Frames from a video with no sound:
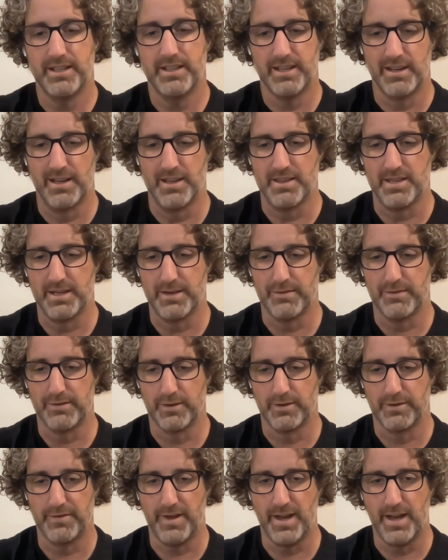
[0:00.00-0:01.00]
And I think for
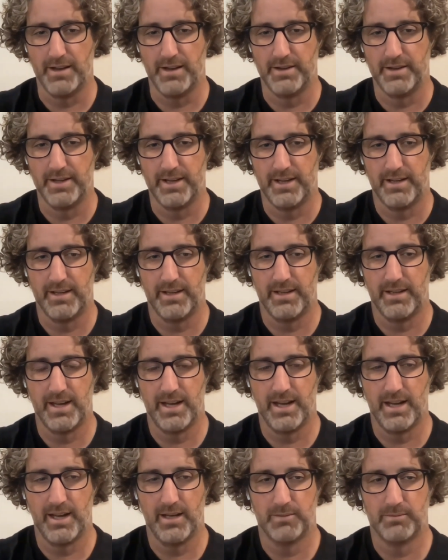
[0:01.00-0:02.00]
a founder,
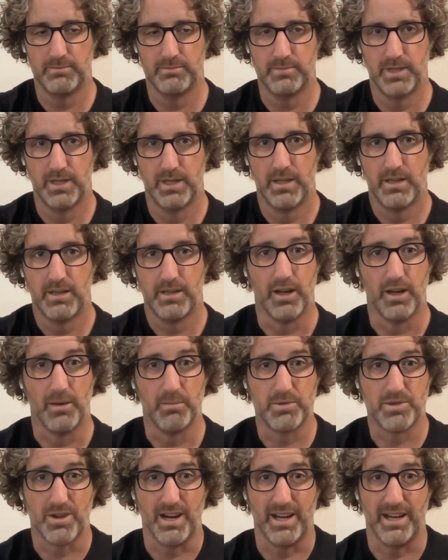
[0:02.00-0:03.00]
I'm
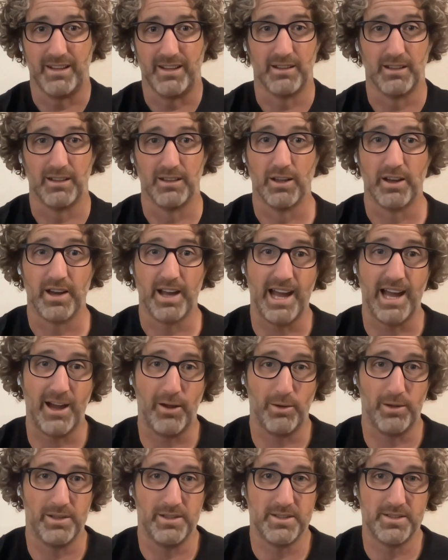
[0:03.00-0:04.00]
training a lot of
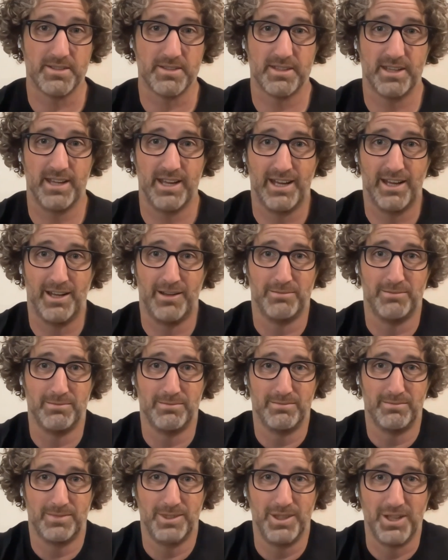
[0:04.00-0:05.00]
hours.
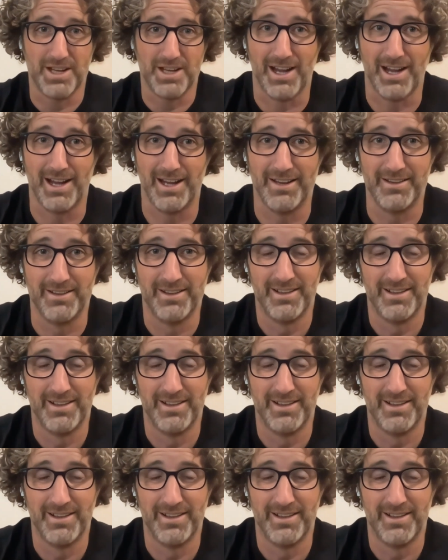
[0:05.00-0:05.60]
You can't